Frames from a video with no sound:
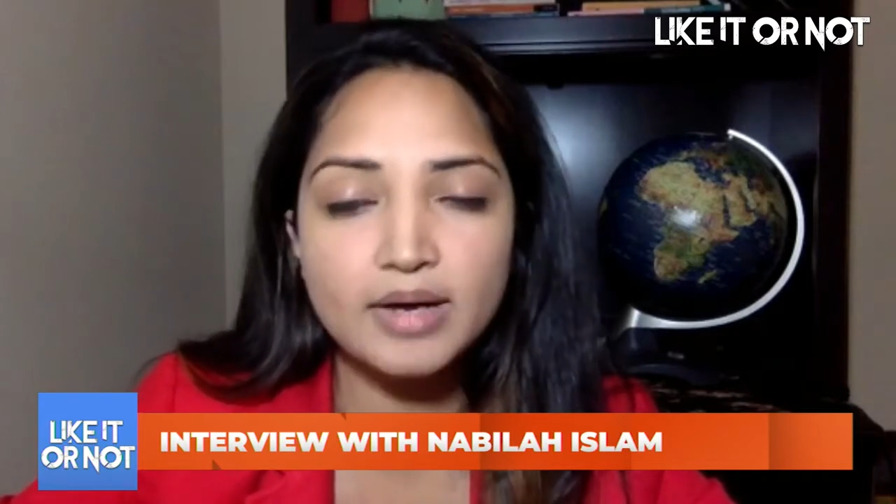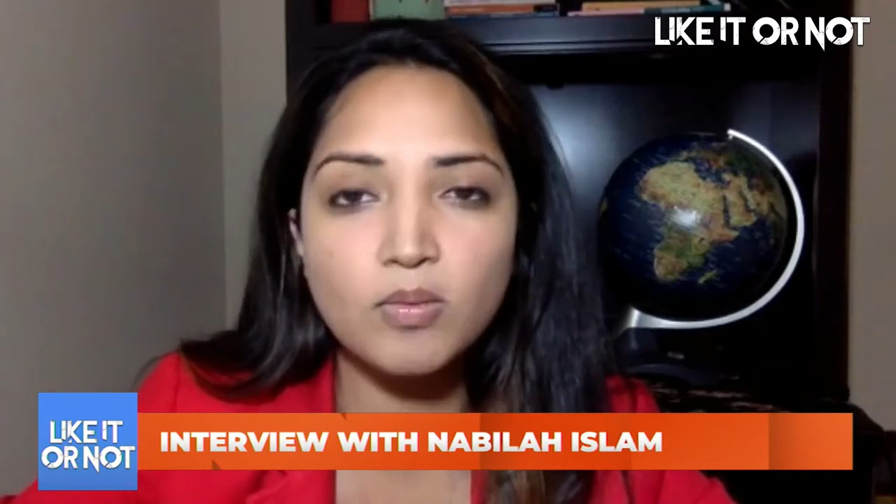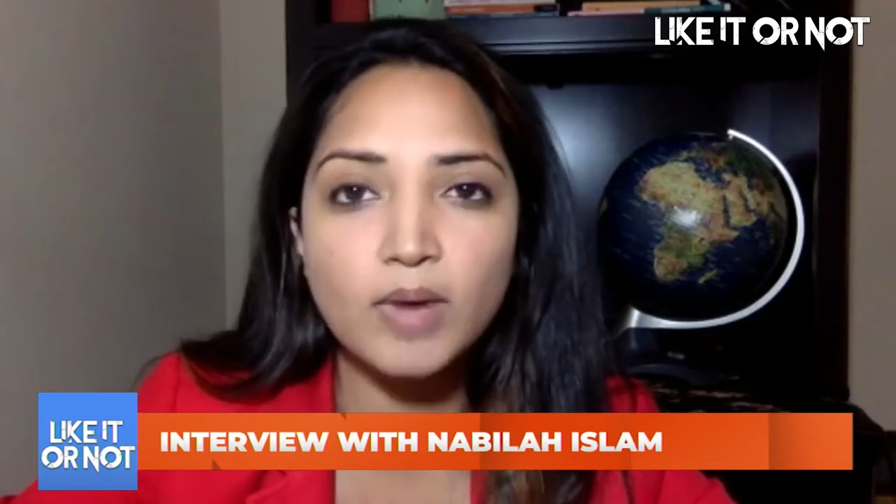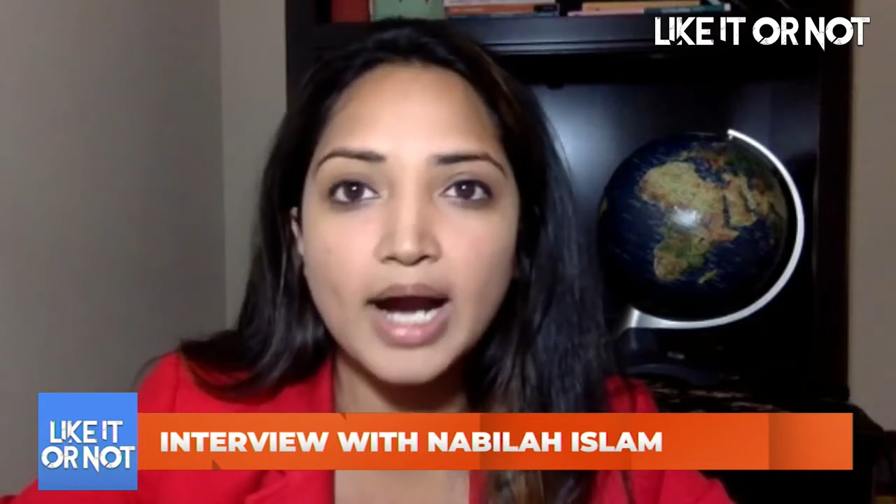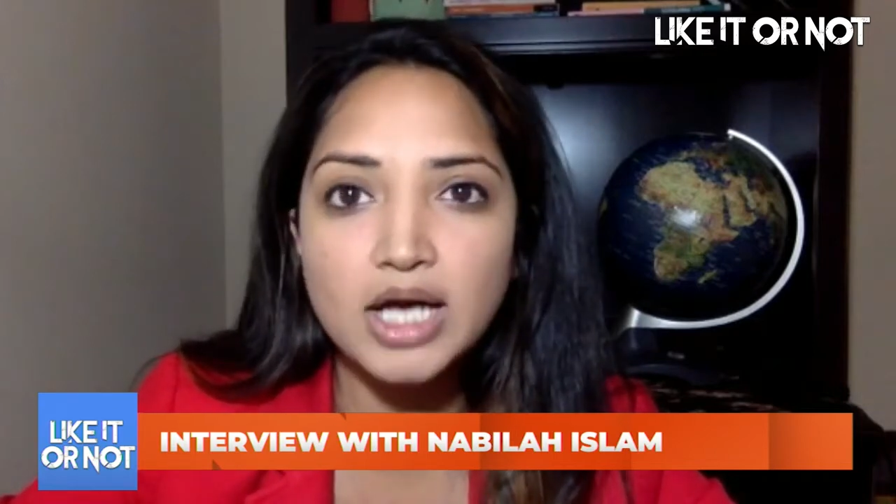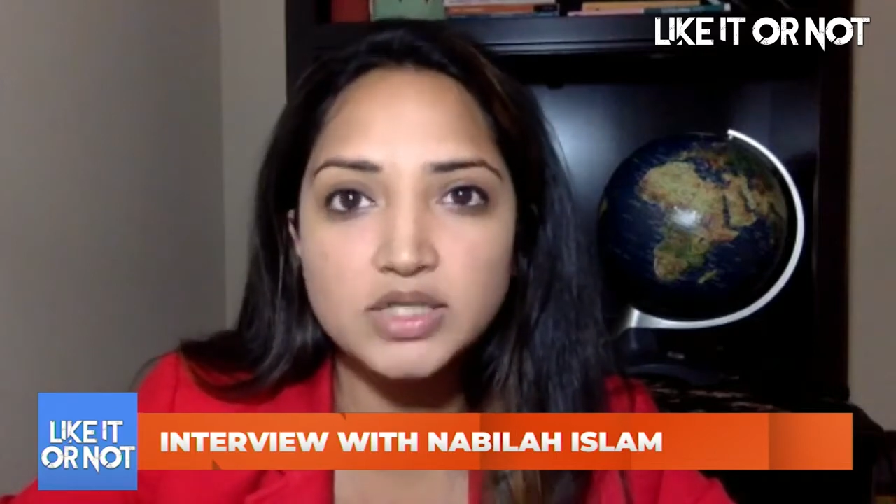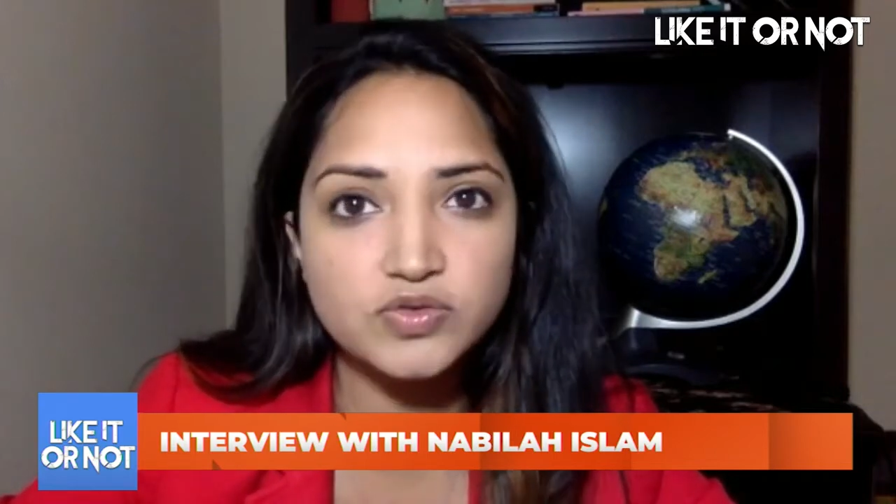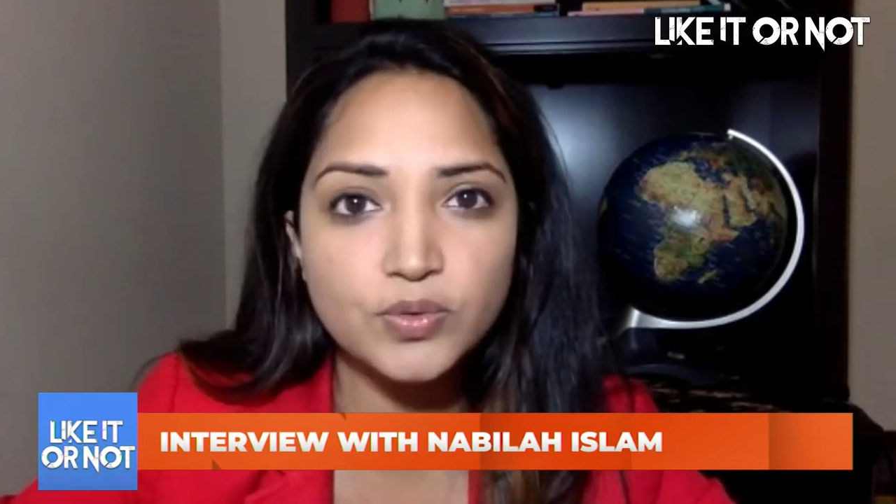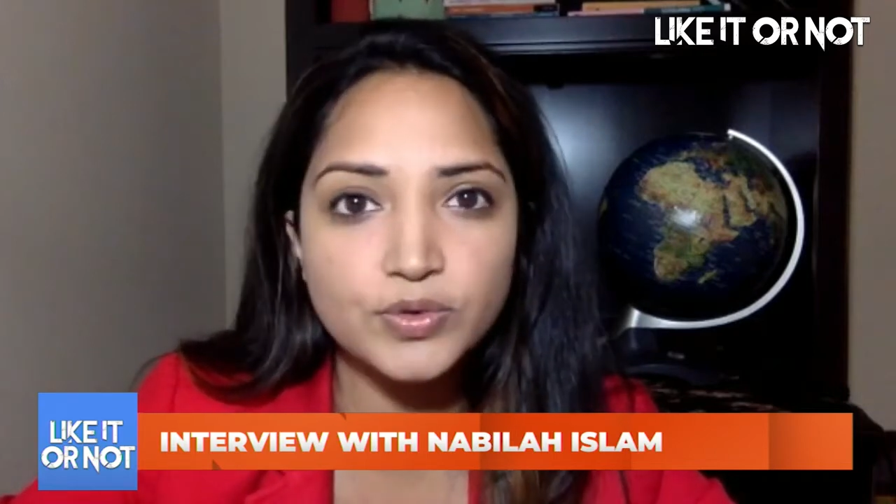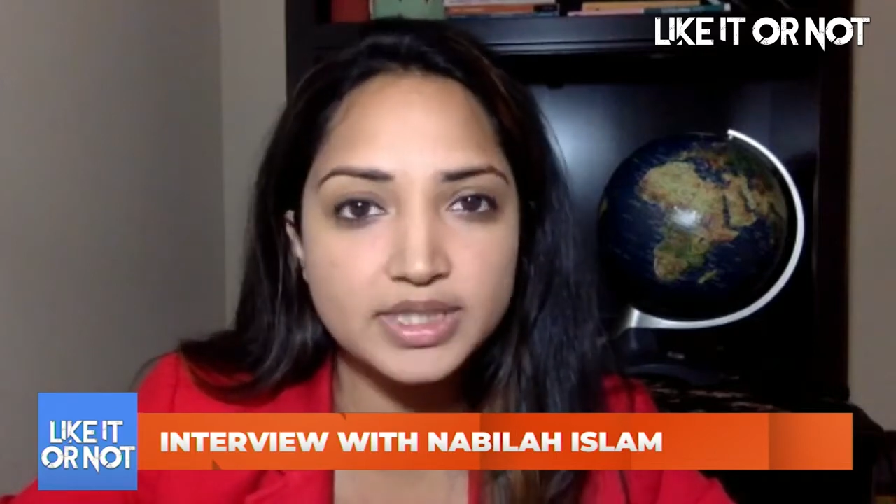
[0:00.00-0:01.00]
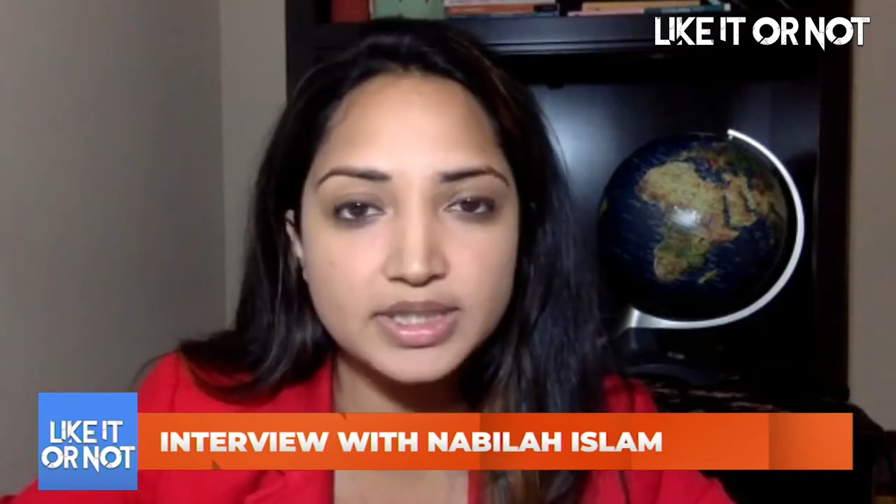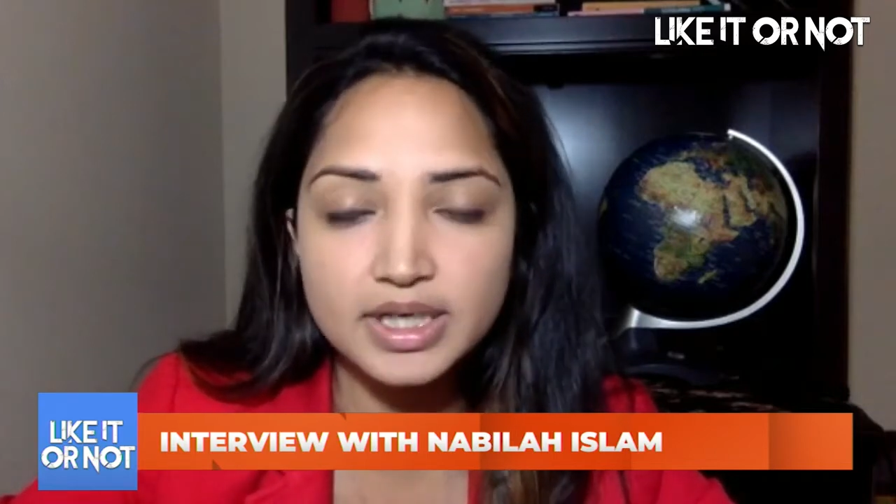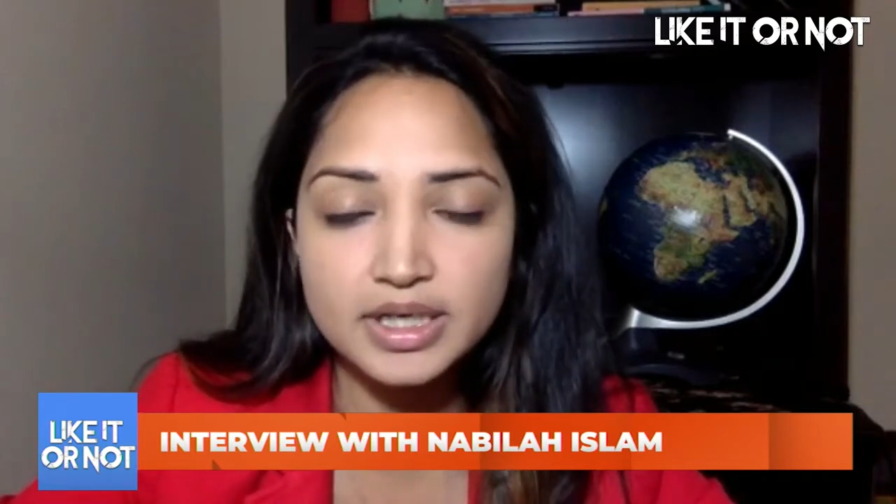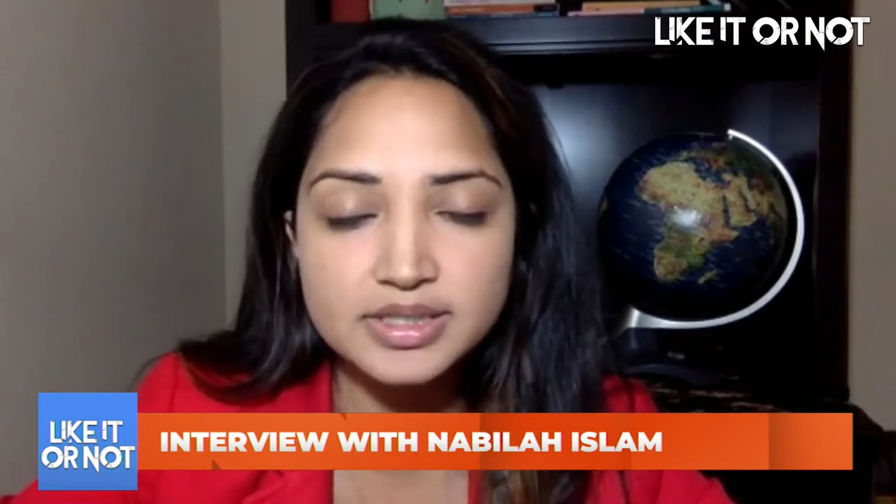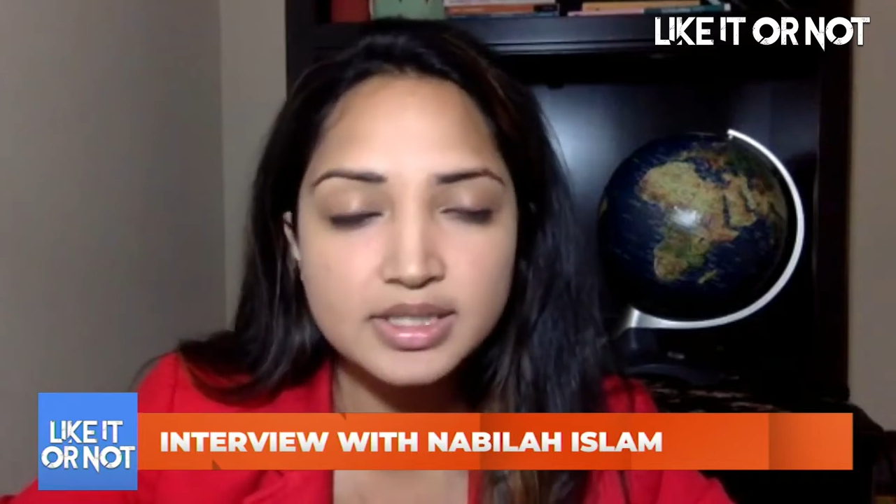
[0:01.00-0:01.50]
at a warehouse for 14
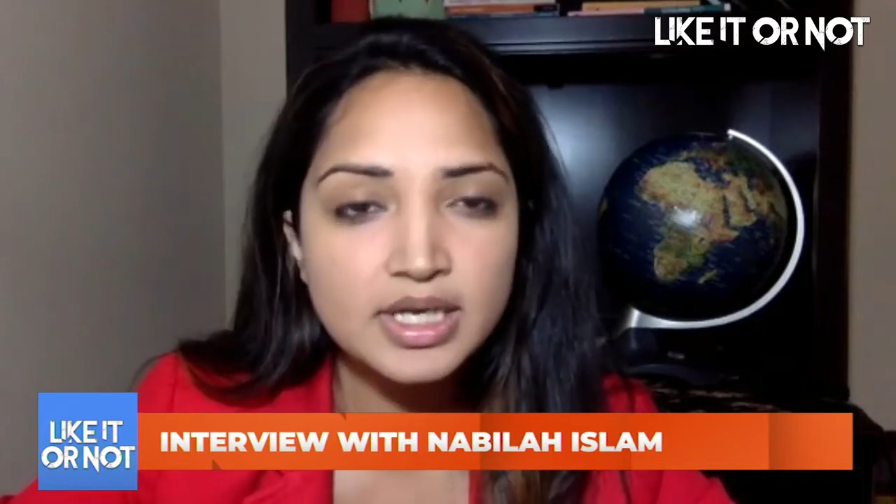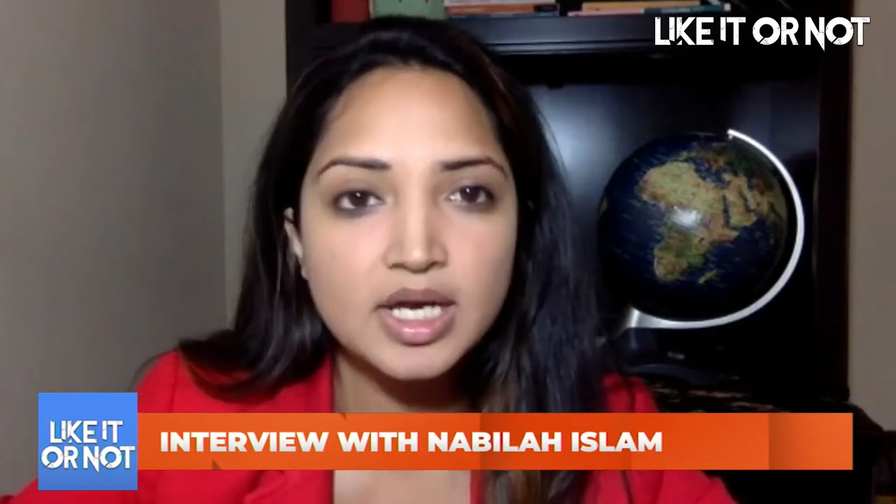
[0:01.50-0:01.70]
years.